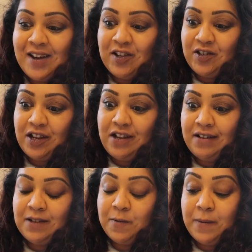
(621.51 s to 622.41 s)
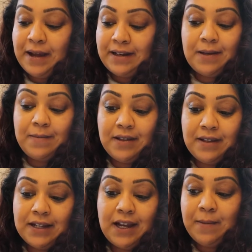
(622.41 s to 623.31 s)
and show you guys what we picked up the
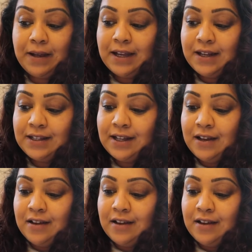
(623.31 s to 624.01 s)
other day because